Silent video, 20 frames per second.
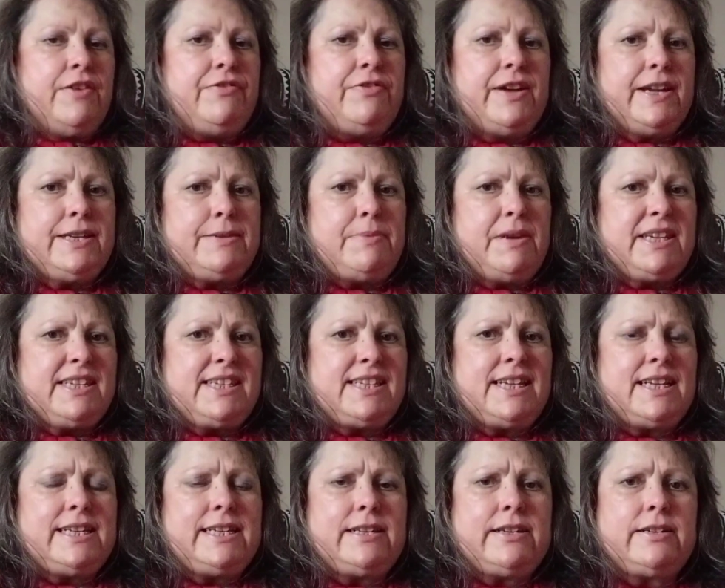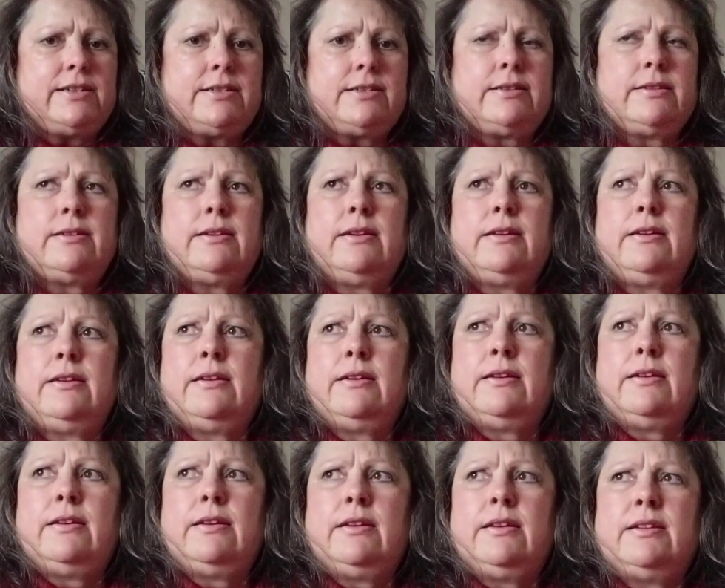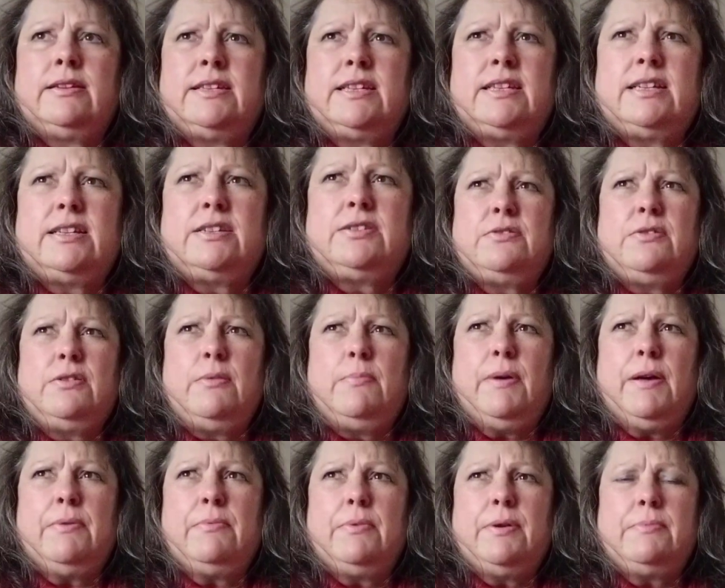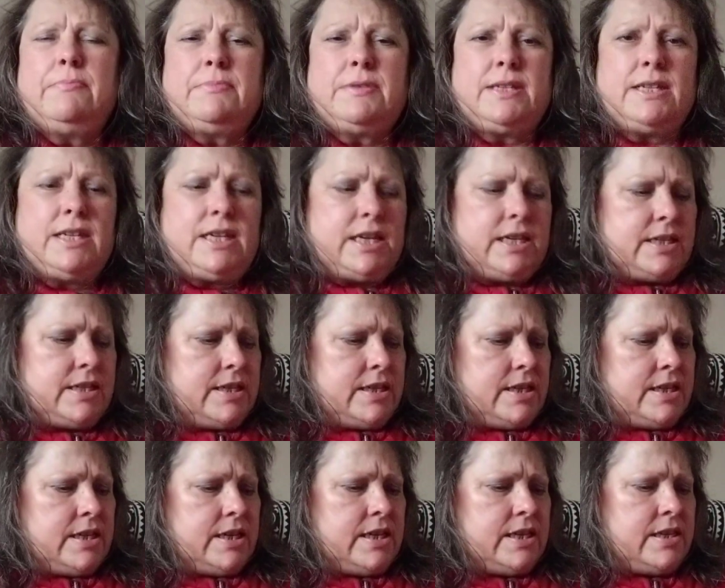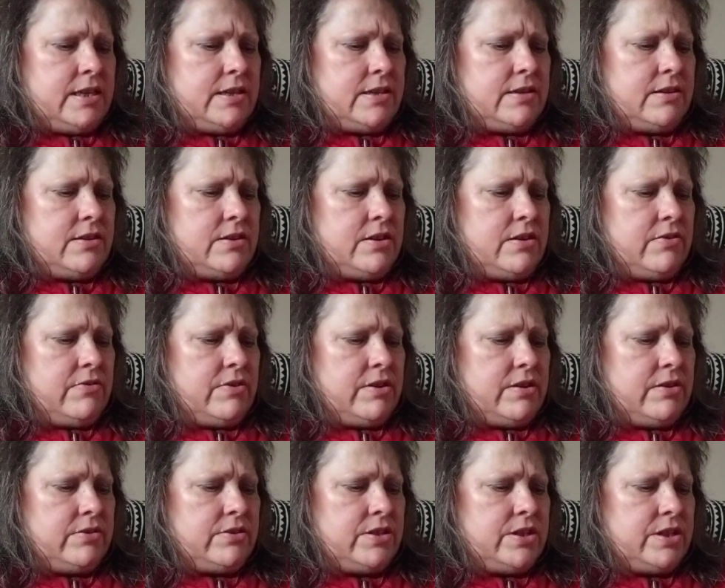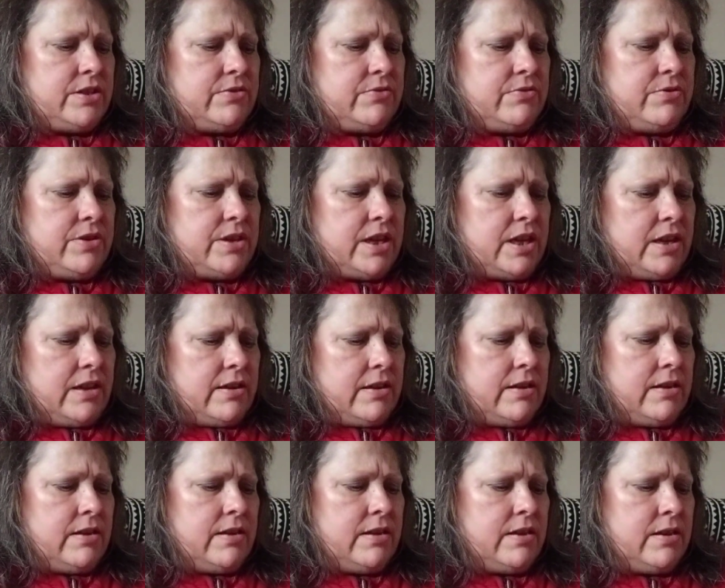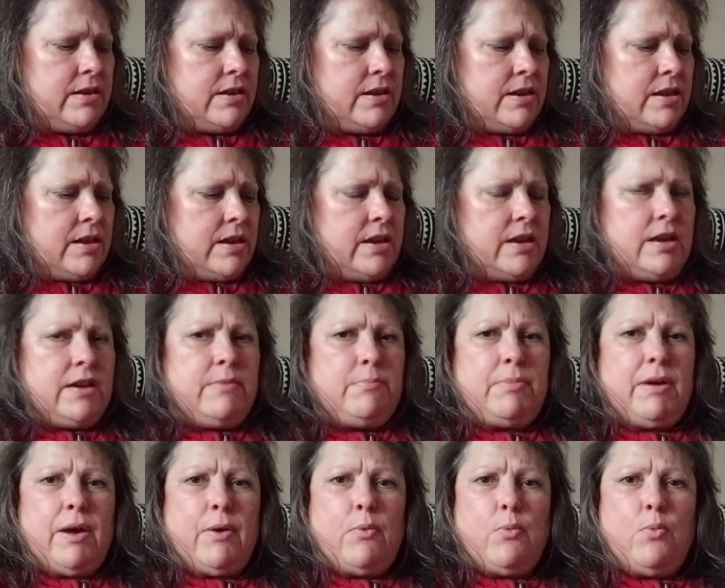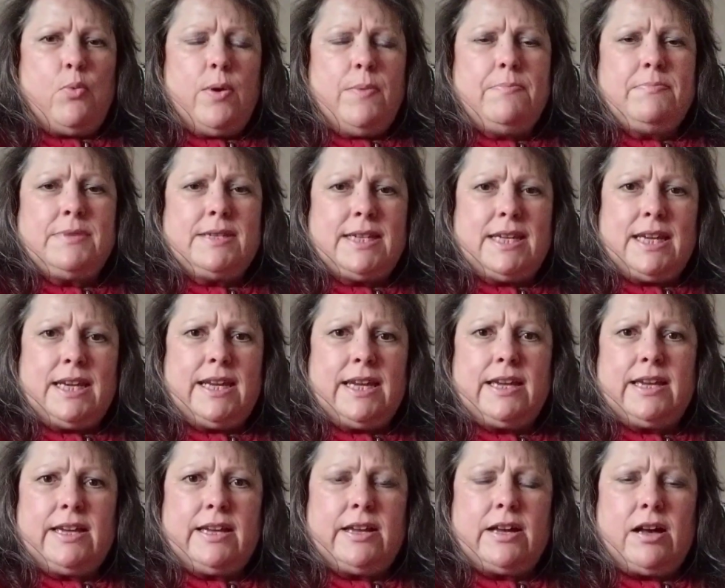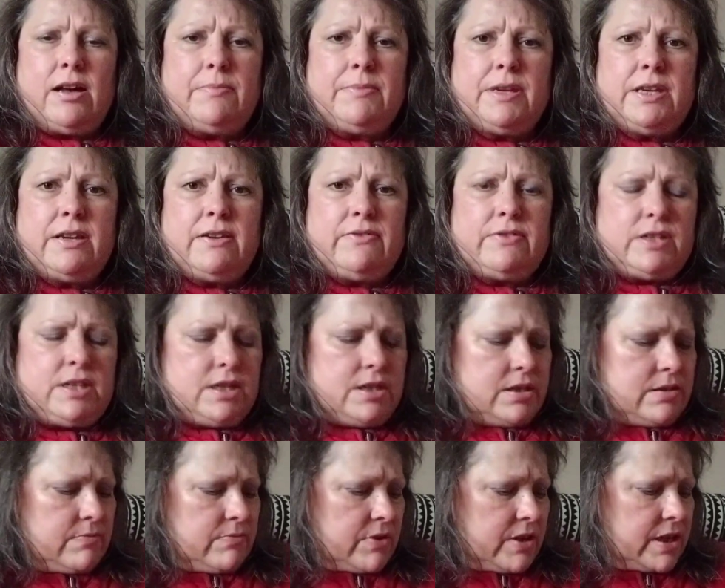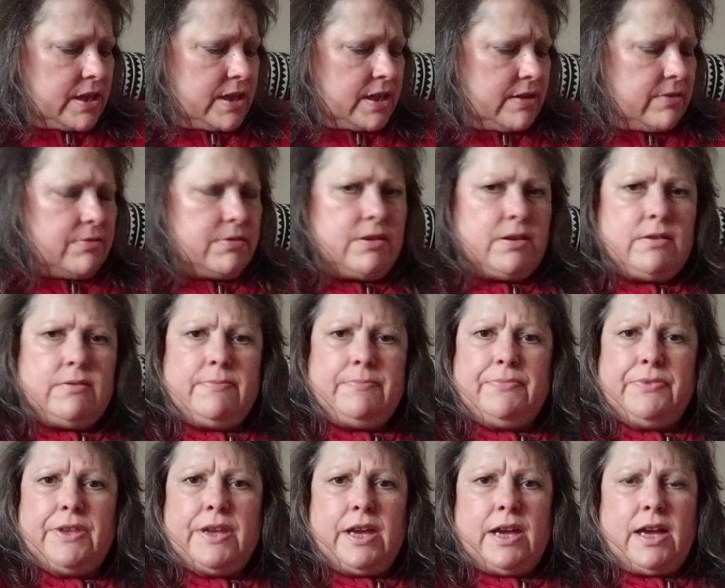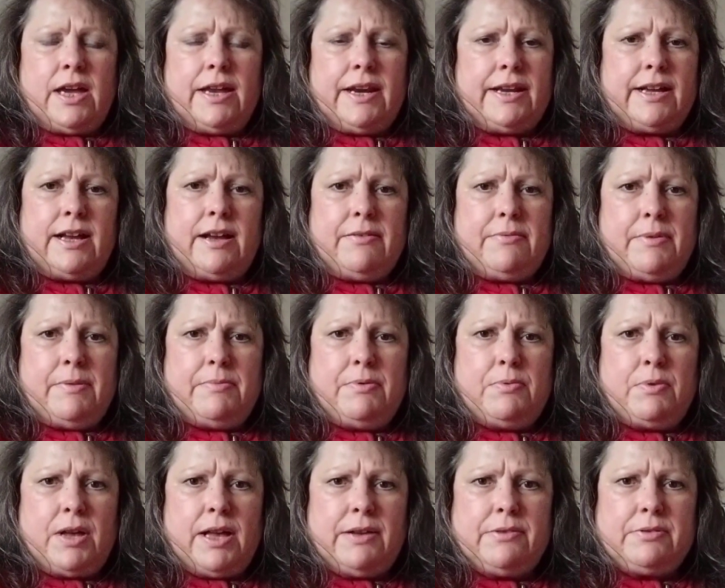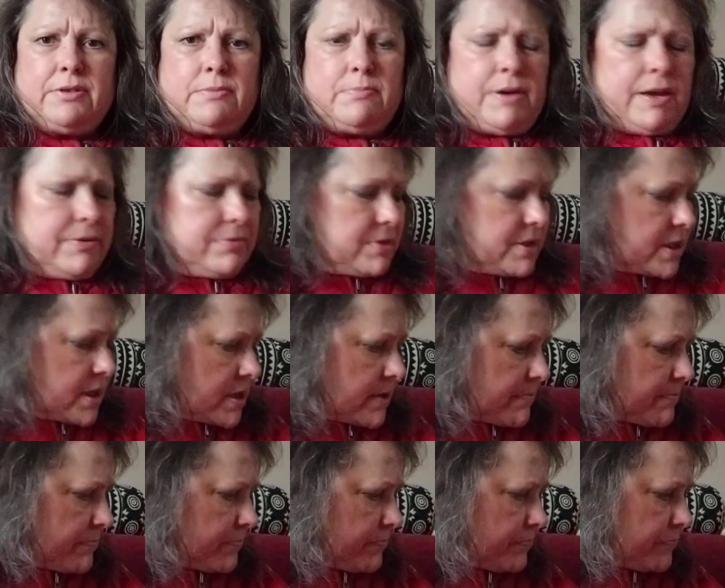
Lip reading: Find a bit of silliness. Did talk about whimsy yesterday? There's a neurological thing about whimsy, and it can calm your nervous system right down. And I can't remember what else about it.